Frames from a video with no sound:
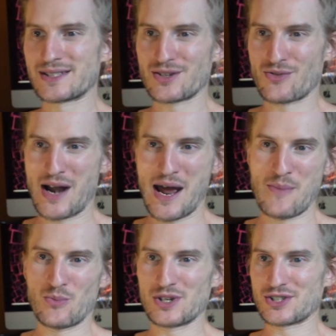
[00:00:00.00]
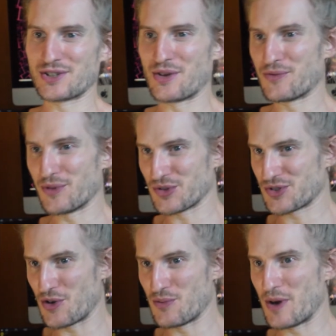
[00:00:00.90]
Instagram, which I don't
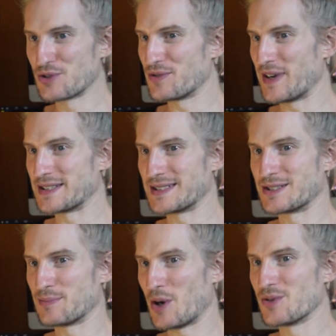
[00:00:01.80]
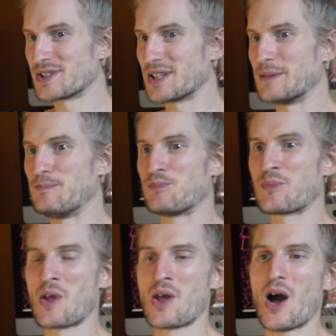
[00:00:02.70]
feel so motivated to post in,
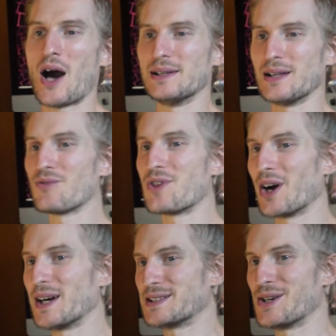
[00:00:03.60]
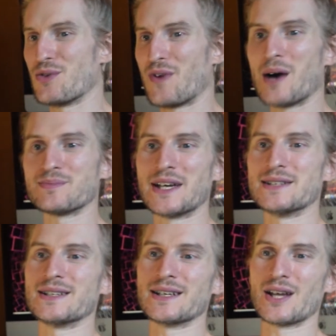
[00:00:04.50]
I love the idea of
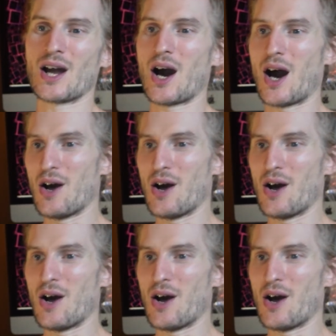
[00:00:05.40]
updating